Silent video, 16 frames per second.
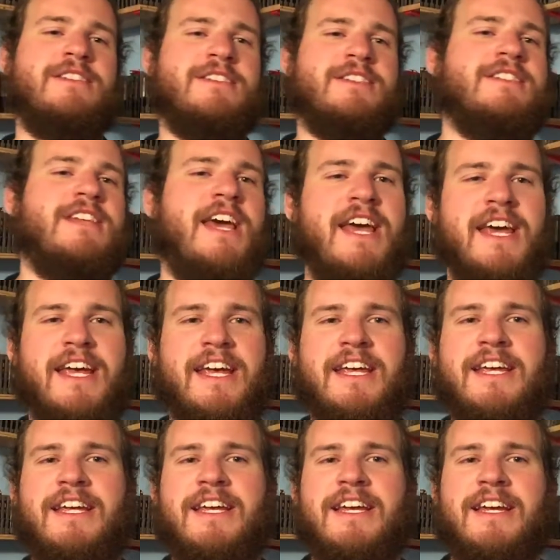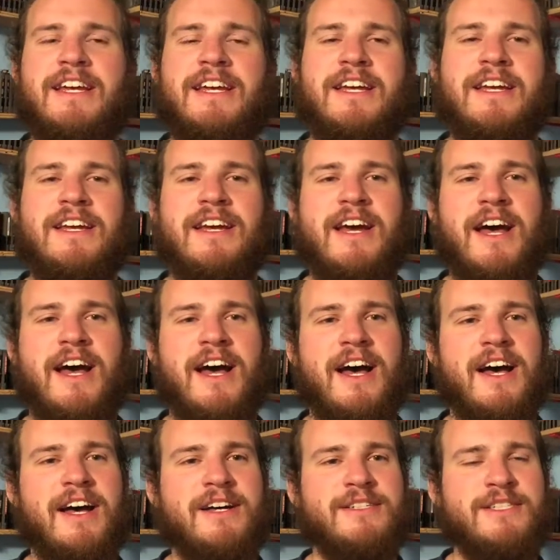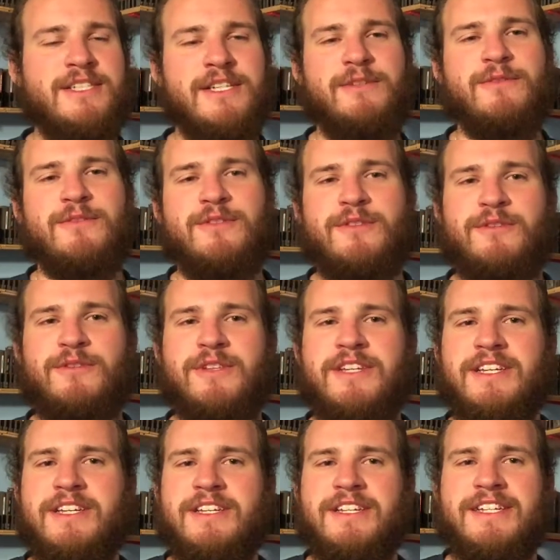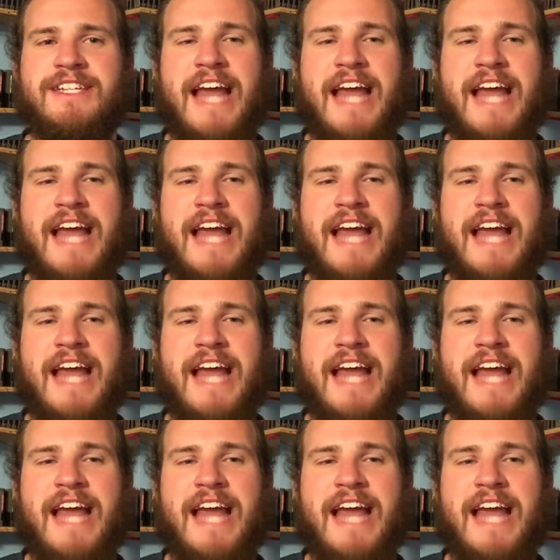this is a sequel to the